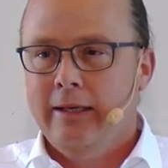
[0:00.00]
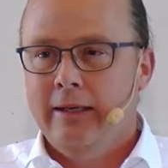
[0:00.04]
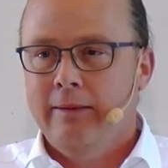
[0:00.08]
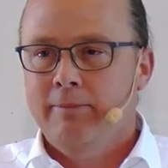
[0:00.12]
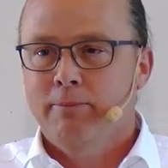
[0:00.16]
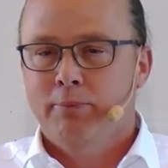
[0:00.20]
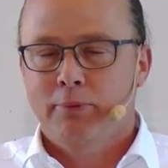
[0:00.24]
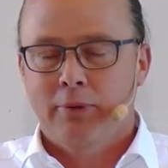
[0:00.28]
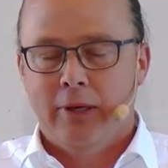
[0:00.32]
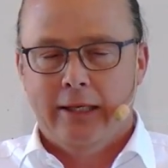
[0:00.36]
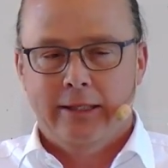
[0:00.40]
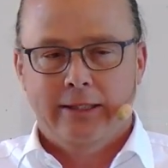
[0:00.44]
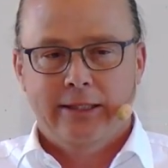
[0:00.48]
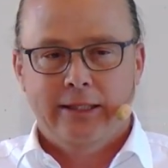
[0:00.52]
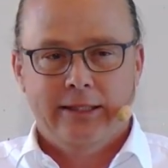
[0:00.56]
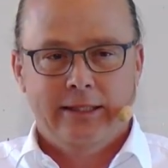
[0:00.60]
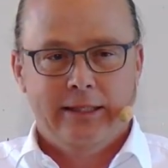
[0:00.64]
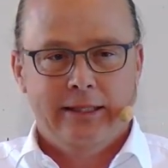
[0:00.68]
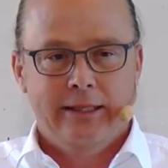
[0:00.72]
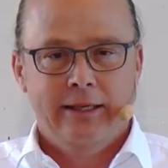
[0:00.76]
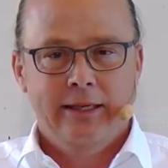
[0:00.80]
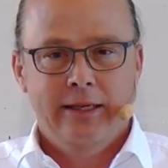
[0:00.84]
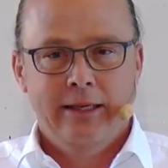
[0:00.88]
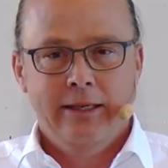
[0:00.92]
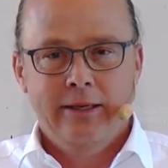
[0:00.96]

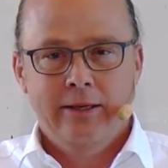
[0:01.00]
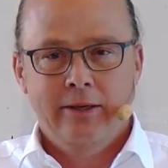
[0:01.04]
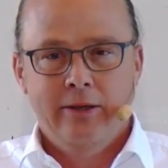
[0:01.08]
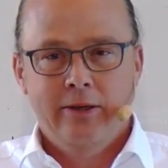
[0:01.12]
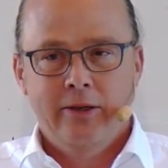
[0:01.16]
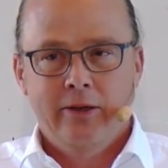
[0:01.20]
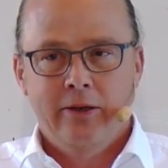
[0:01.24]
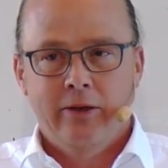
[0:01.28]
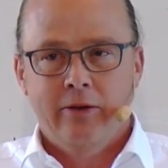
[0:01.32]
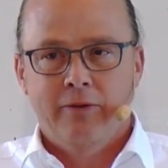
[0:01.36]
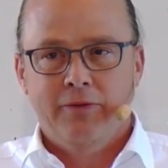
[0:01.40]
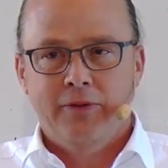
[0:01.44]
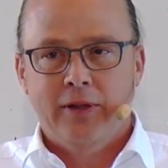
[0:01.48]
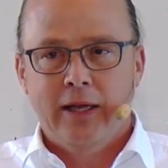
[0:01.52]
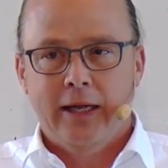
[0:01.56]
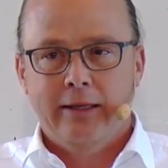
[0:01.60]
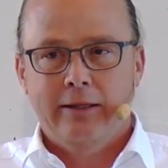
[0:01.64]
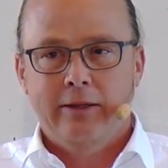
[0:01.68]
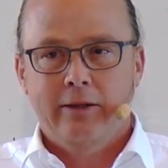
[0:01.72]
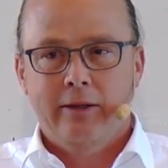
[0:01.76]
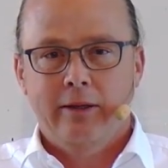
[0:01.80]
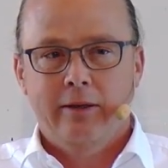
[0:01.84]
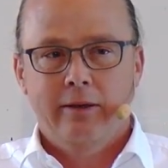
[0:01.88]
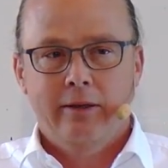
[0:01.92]
impressed of that.